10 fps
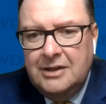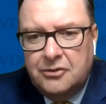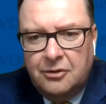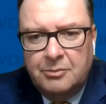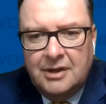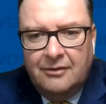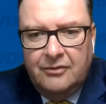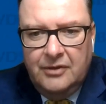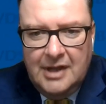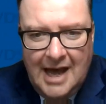in terms
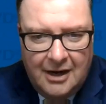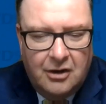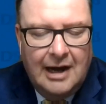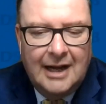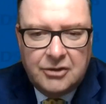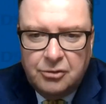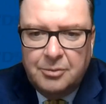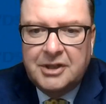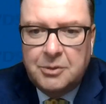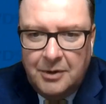of that classroom